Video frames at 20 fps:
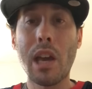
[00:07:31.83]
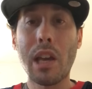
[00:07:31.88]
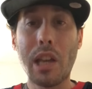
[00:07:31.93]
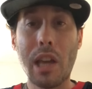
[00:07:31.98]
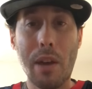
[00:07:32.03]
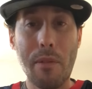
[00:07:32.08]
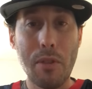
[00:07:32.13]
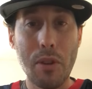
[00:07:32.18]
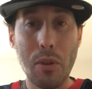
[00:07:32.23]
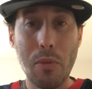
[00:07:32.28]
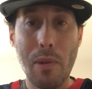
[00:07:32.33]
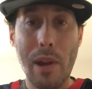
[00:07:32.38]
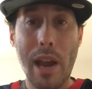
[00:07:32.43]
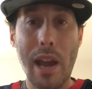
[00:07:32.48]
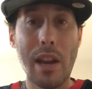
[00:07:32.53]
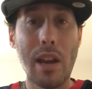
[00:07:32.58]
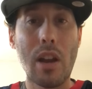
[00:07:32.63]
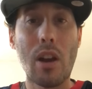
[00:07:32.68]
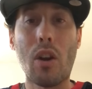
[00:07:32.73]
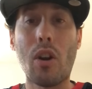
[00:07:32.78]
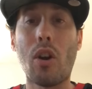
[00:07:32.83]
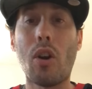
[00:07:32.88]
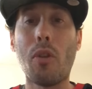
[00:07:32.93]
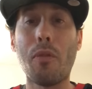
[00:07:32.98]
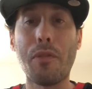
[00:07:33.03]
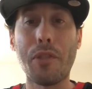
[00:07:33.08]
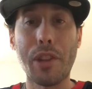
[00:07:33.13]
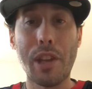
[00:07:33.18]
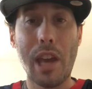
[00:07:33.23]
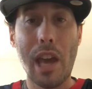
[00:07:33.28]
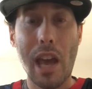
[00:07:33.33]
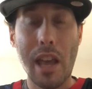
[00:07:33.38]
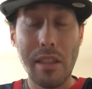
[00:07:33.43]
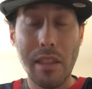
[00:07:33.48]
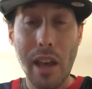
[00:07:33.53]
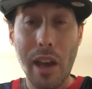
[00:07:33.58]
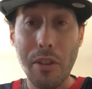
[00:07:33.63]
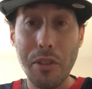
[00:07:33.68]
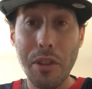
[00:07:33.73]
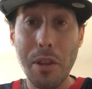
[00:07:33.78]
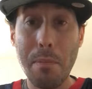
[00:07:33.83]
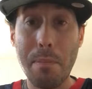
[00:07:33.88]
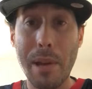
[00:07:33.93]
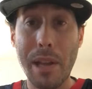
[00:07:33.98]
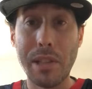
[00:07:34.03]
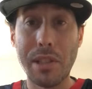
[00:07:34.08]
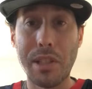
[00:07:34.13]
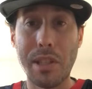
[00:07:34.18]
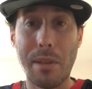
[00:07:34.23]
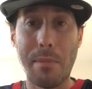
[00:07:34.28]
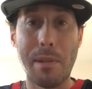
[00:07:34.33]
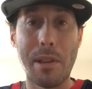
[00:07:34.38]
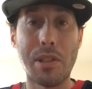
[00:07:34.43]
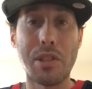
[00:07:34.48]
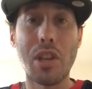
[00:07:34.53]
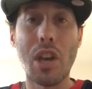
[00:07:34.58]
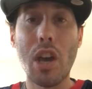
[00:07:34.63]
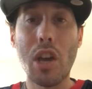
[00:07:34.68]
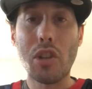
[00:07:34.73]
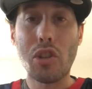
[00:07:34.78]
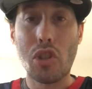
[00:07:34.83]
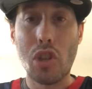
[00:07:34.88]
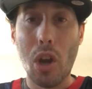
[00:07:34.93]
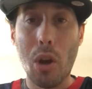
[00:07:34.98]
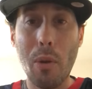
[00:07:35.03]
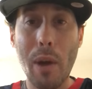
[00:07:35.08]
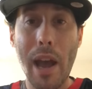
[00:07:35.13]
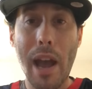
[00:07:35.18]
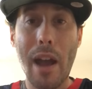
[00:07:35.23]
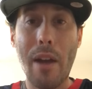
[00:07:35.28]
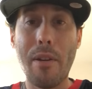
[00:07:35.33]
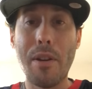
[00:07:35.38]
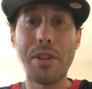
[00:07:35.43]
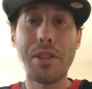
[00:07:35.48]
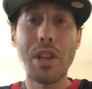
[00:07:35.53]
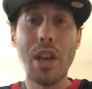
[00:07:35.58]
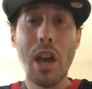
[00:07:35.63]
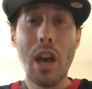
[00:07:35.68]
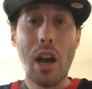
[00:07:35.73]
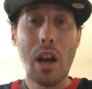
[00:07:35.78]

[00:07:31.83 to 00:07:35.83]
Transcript: Kevin Durant, a hopefully healthy Ben Simmons, Joe Harris,